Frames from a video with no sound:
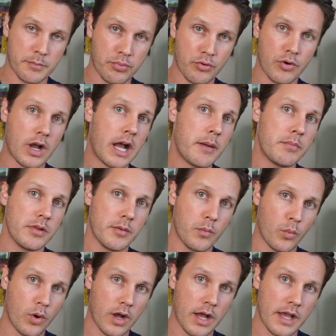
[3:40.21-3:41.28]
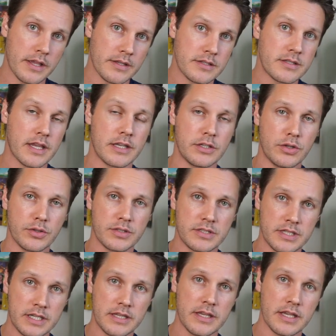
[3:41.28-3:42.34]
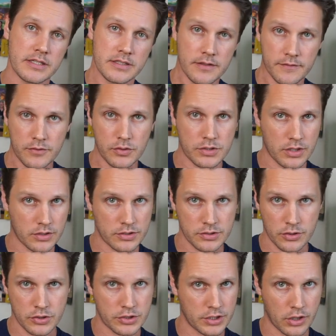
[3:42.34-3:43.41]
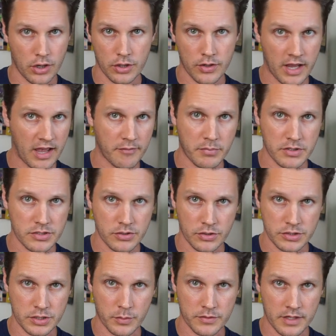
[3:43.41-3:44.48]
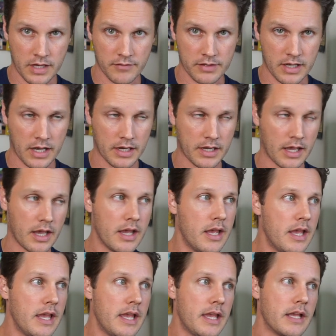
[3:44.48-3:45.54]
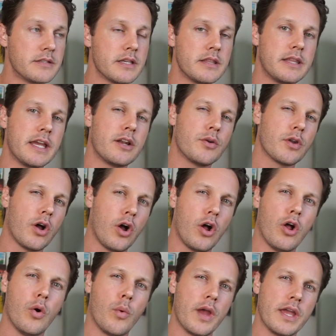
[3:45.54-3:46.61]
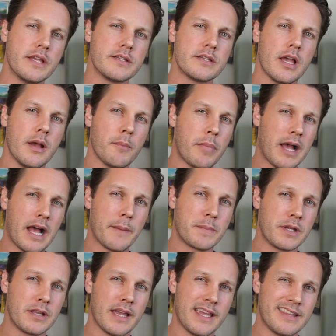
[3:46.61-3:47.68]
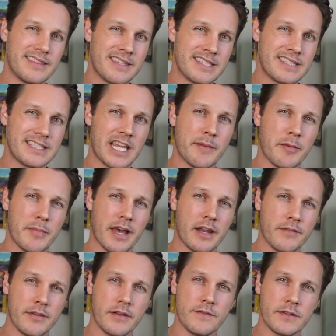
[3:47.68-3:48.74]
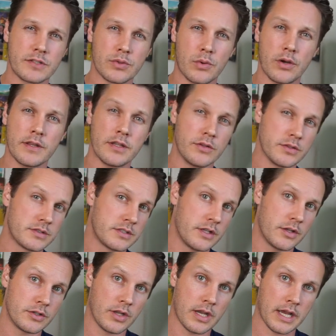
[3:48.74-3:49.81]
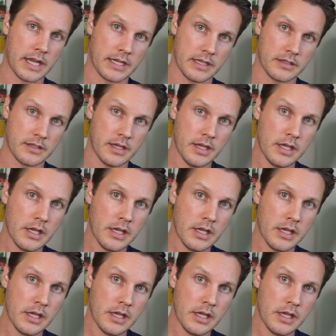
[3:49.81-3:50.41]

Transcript: The problem was, and you'll see this if you start searching or you have been searching with Avianca, is that they don't always populate the same amount of inventory that you'll see on United.